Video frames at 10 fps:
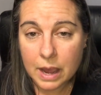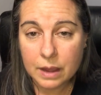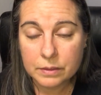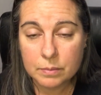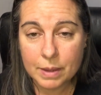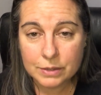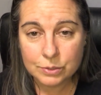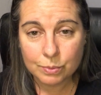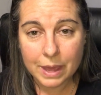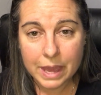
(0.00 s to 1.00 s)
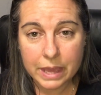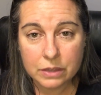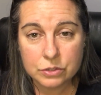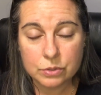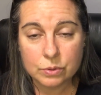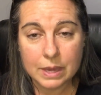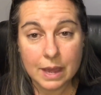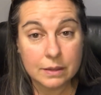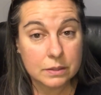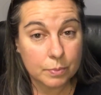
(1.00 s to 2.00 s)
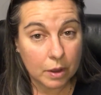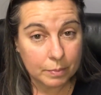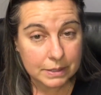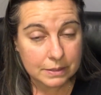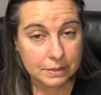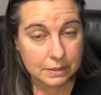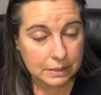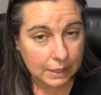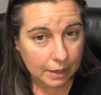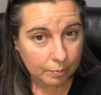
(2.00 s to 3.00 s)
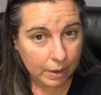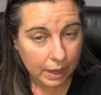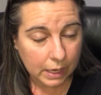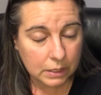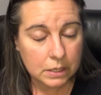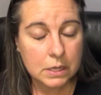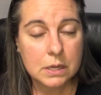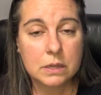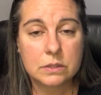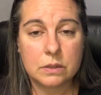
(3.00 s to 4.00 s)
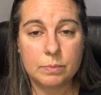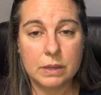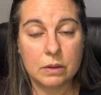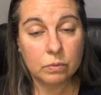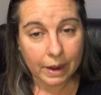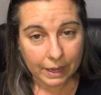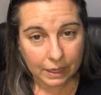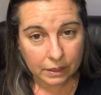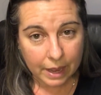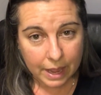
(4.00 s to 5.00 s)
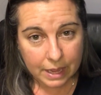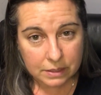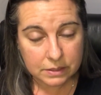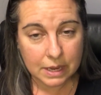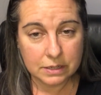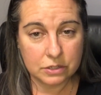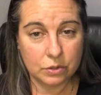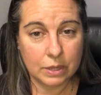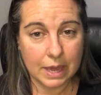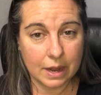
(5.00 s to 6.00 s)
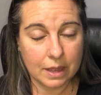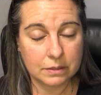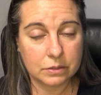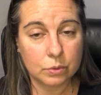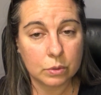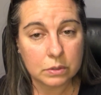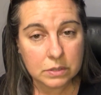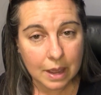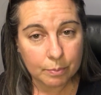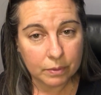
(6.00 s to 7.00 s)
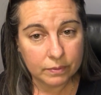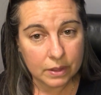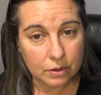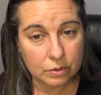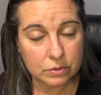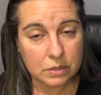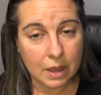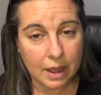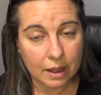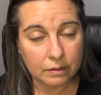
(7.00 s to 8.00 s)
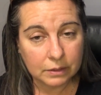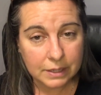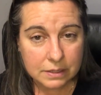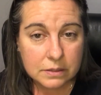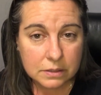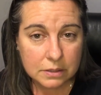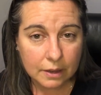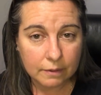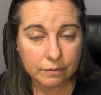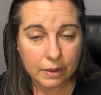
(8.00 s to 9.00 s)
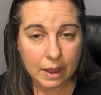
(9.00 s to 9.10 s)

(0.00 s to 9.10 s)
The best way to get small businesses like mine to be recognized and to get us on top of those lists of